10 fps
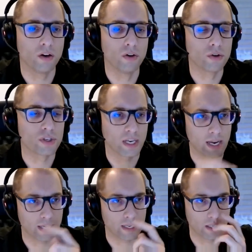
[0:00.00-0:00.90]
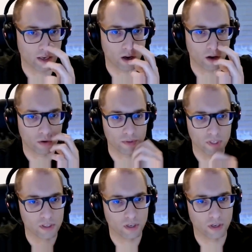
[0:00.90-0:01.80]
looks that I could get out of
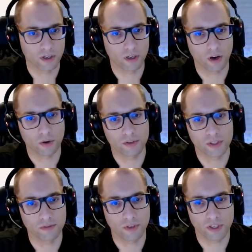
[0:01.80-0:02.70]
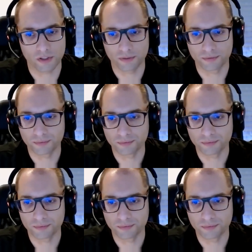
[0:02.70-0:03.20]
this fixture.